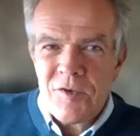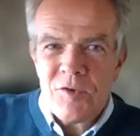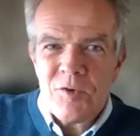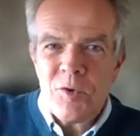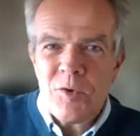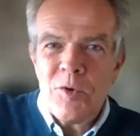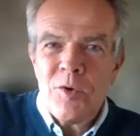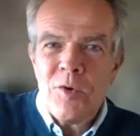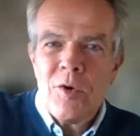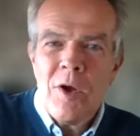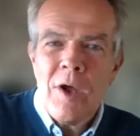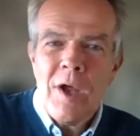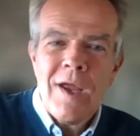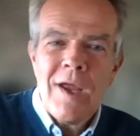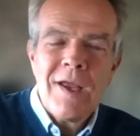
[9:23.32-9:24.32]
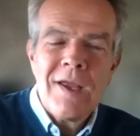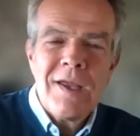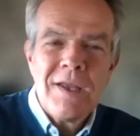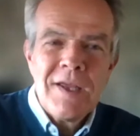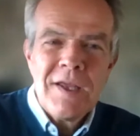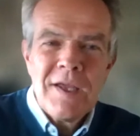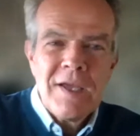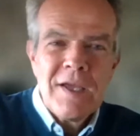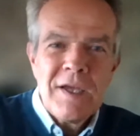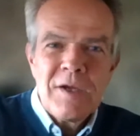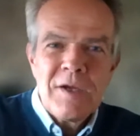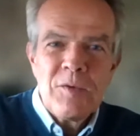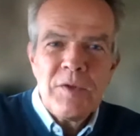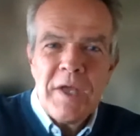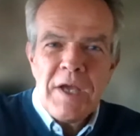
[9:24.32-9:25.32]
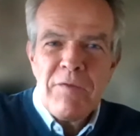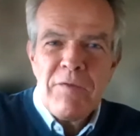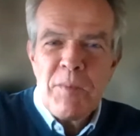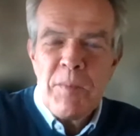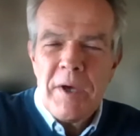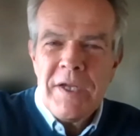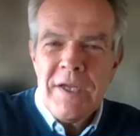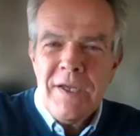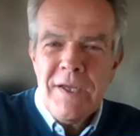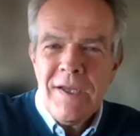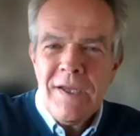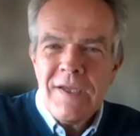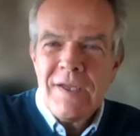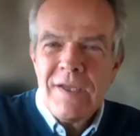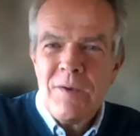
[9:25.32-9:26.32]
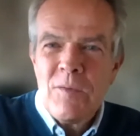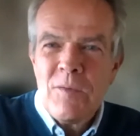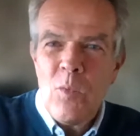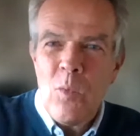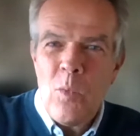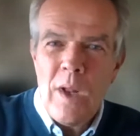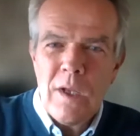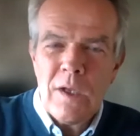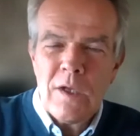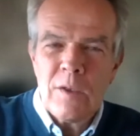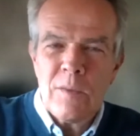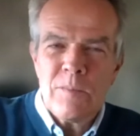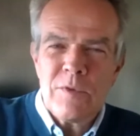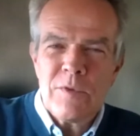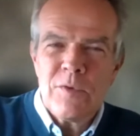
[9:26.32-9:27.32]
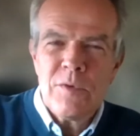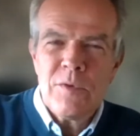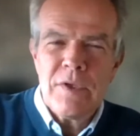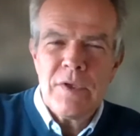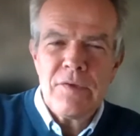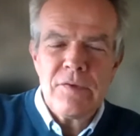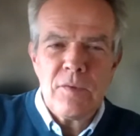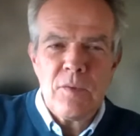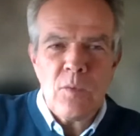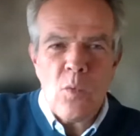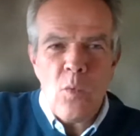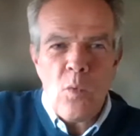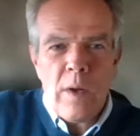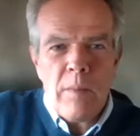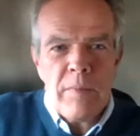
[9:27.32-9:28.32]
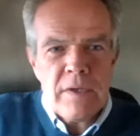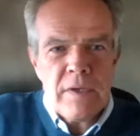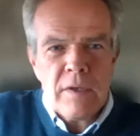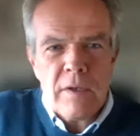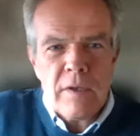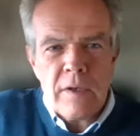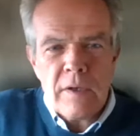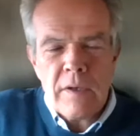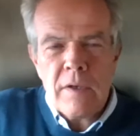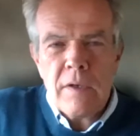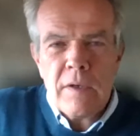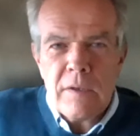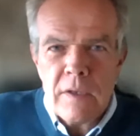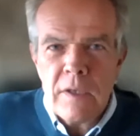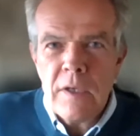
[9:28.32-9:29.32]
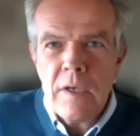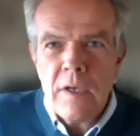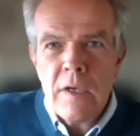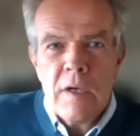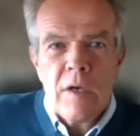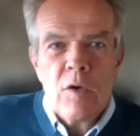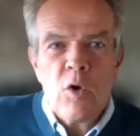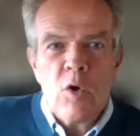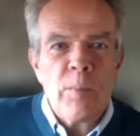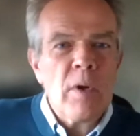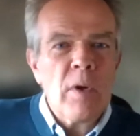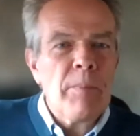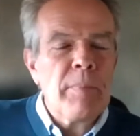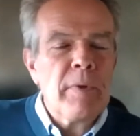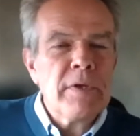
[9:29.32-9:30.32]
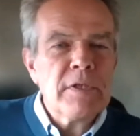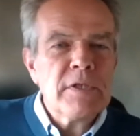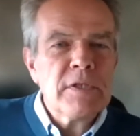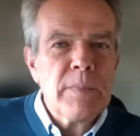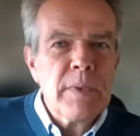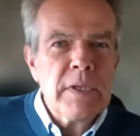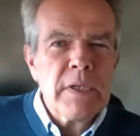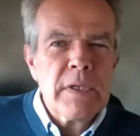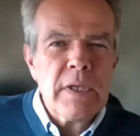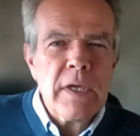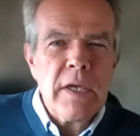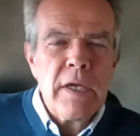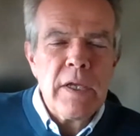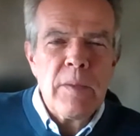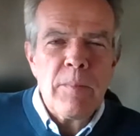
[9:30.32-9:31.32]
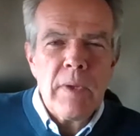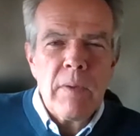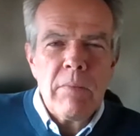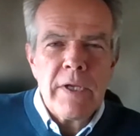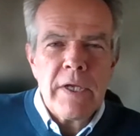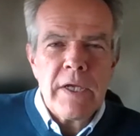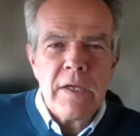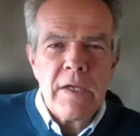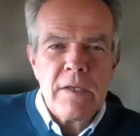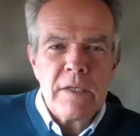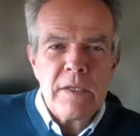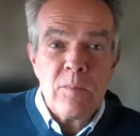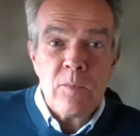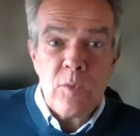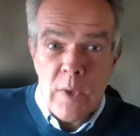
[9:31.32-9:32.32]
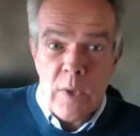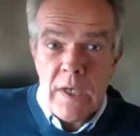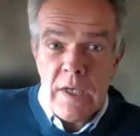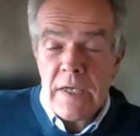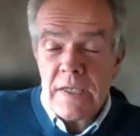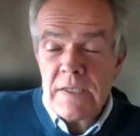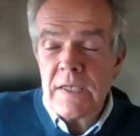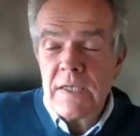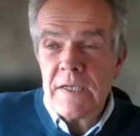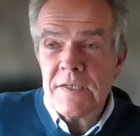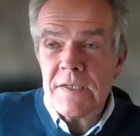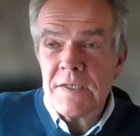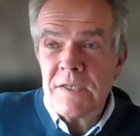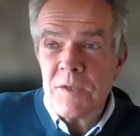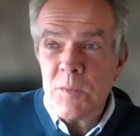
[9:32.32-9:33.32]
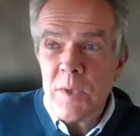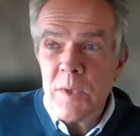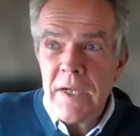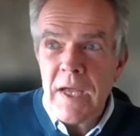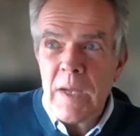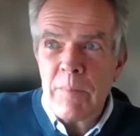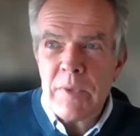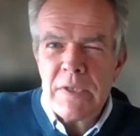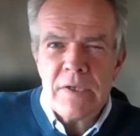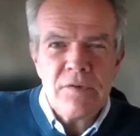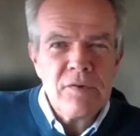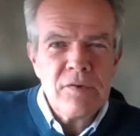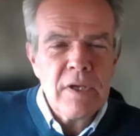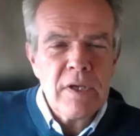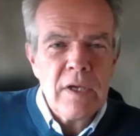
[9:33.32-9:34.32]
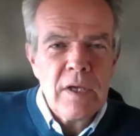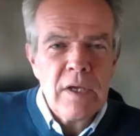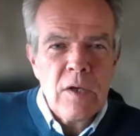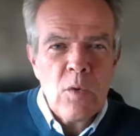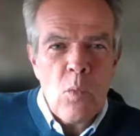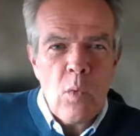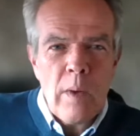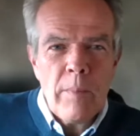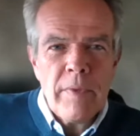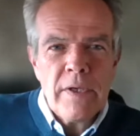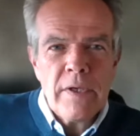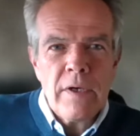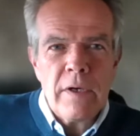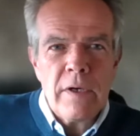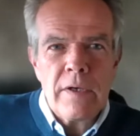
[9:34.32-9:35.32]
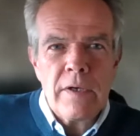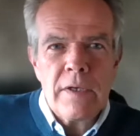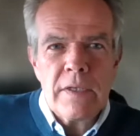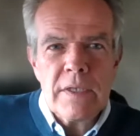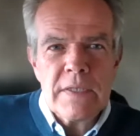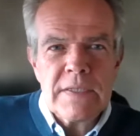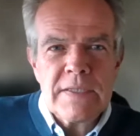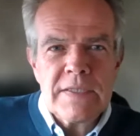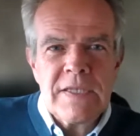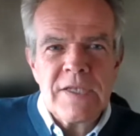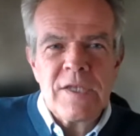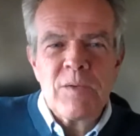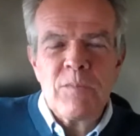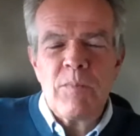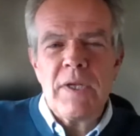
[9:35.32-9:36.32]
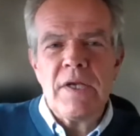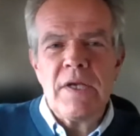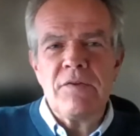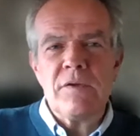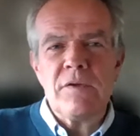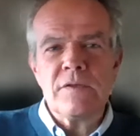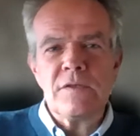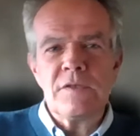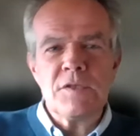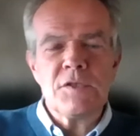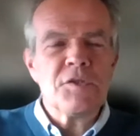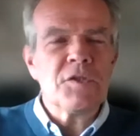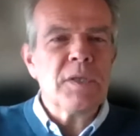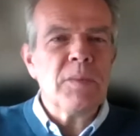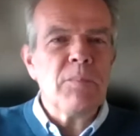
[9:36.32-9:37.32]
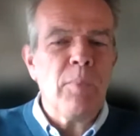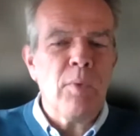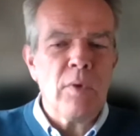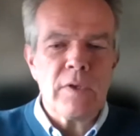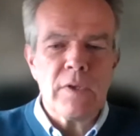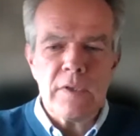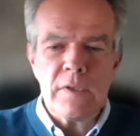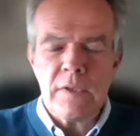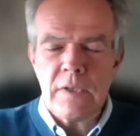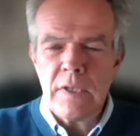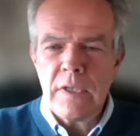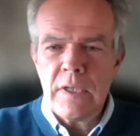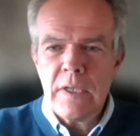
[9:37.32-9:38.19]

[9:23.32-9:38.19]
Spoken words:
So good day, everybody. Welcome to this webinar on corporal punishment and public health. I'm really excited and really happy this webinar is taking place on such an important